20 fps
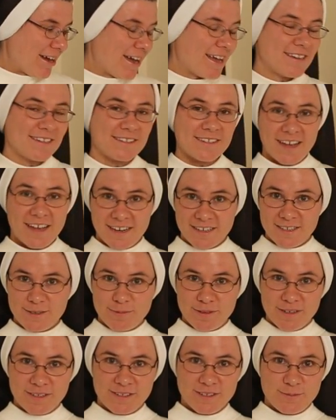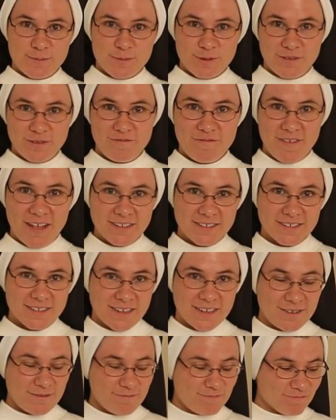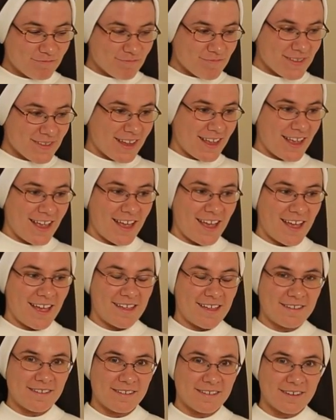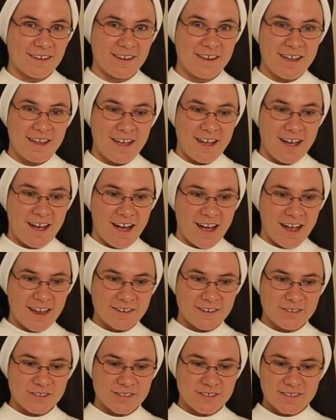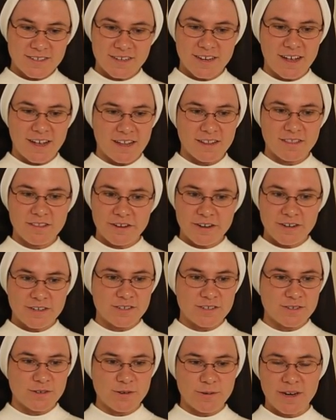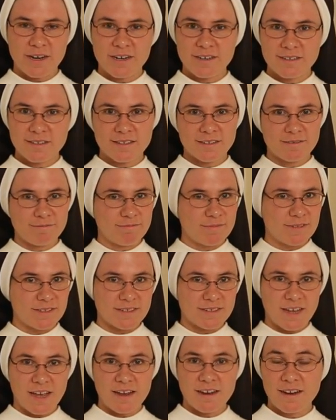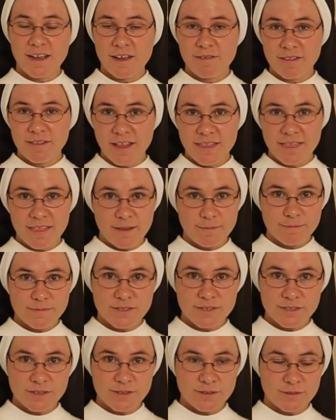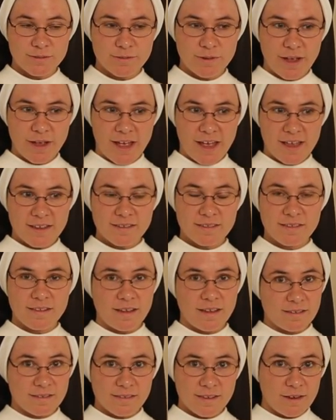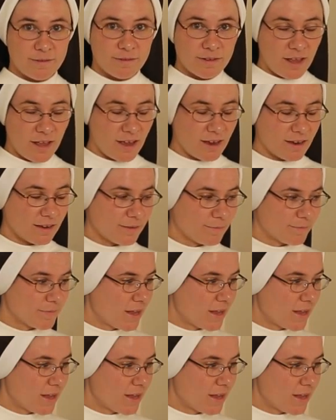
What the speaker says: I decided to bring some more felt in, and I just cut large squares and decided I would let them do as they would like.